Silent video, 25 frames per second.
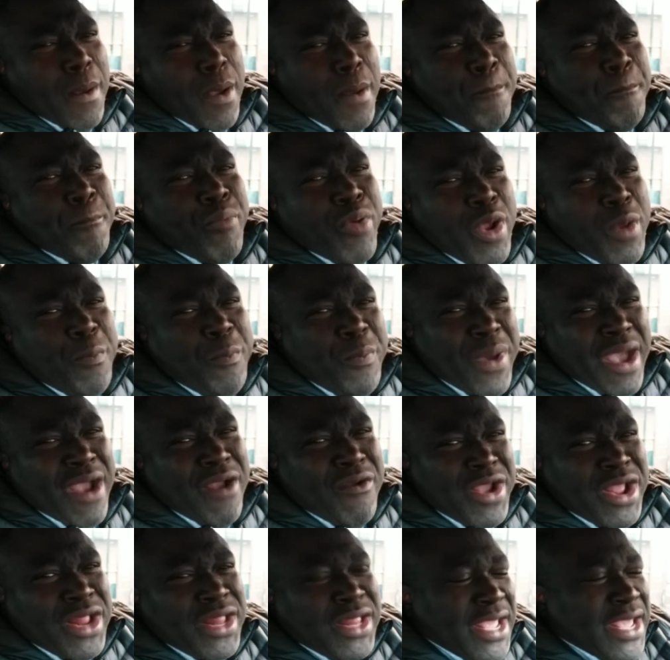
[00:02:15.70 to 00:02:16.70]

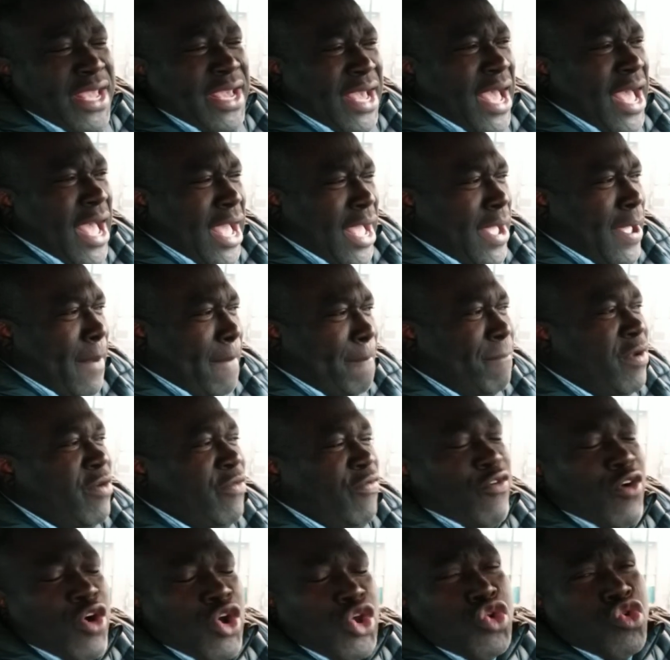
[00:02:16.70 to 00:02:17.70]
Preparing the car
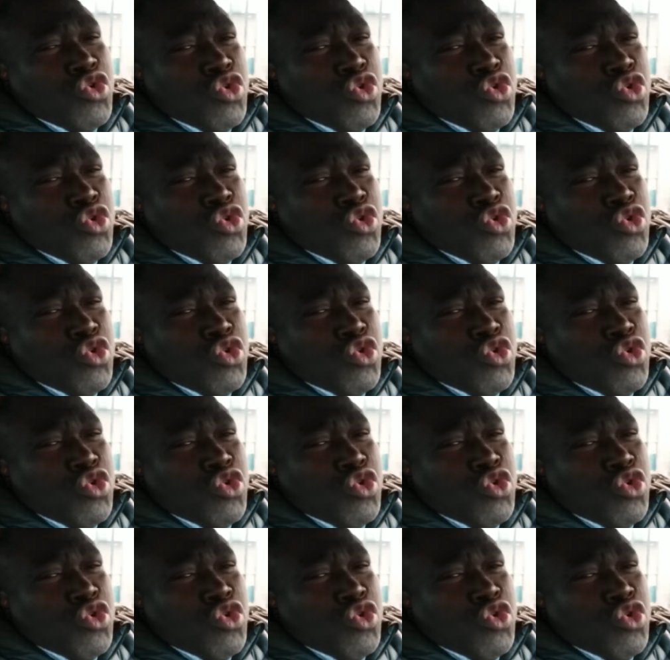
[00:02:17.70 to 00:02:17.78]
before you